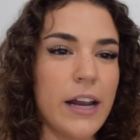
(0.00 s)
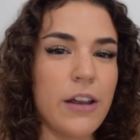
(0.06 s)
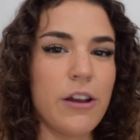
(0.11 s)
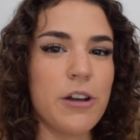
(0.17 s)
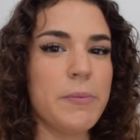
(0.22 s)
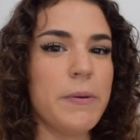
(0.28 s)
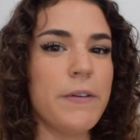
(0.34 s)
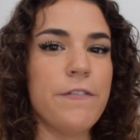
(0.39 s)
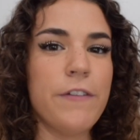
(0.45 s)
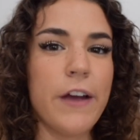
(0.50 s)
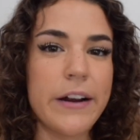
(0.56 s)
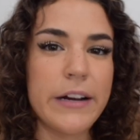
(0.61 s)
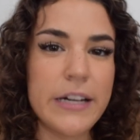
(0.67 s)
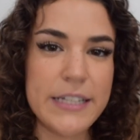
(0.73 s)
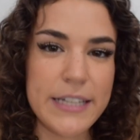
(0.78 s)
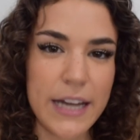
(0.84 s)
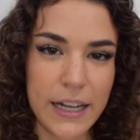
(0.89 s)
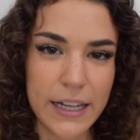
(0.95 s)
You had to be
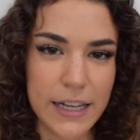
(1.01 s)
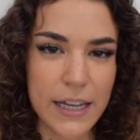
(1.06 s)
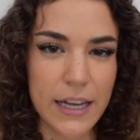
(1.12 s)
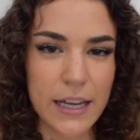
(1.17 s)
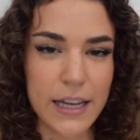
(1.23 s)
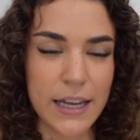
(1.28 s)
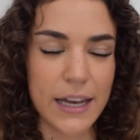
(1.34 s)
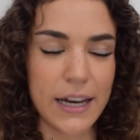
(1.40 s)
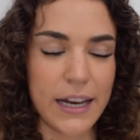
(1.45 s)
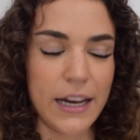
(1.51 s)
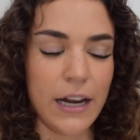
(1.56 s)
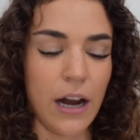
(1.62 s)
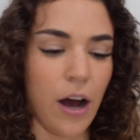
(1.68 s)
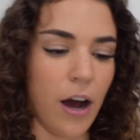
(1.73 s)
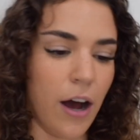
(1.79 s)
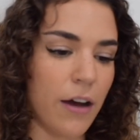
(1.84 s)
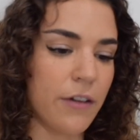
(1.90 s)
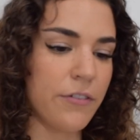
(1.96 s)
very delicate getting it
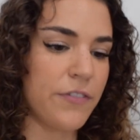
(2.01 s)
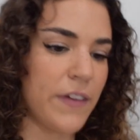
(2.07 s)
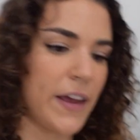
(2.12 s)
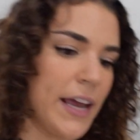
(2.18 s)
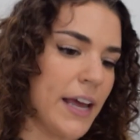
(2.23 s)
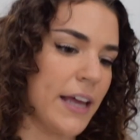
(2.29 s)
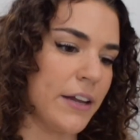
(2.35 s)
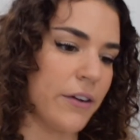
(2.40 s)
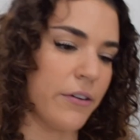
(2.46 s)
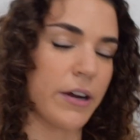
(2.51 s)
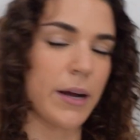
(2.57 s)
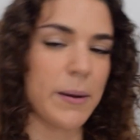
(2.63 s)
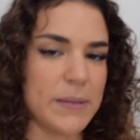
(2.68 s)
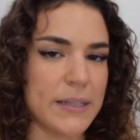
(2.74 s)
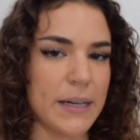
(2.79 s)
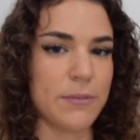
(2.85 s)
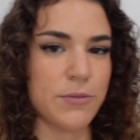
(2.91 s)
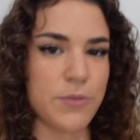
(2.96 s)
off, and there were a
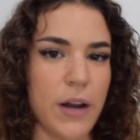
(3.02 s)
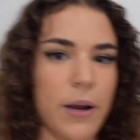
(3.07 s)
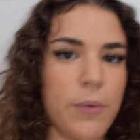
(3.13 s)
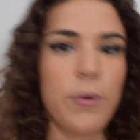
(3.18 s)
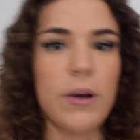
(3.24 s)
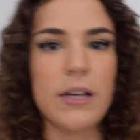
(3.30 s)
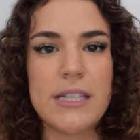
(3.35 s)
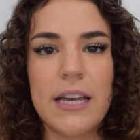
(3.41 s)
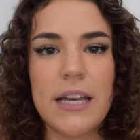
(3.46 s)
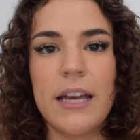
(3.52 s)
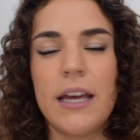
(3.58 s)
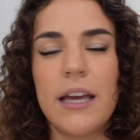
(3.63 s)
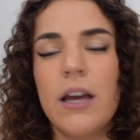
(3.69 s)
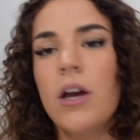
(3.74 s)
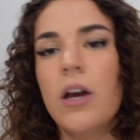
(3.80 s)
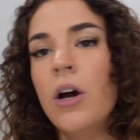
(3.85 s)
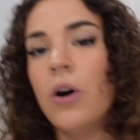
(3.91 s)
couple times where I wasn't,